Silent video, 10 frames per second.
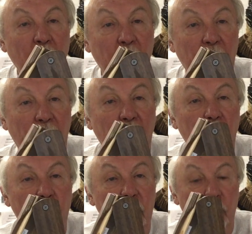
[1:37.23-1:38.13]
then
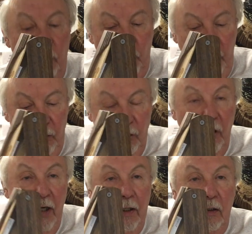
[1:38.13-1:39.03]
you can
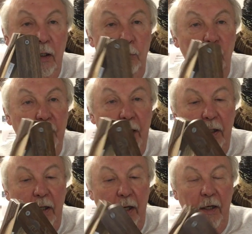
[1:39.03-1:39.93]
re-chalk it liberally
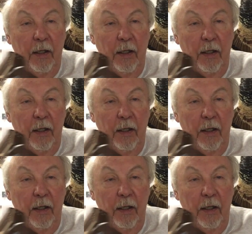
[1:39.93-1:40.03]
again.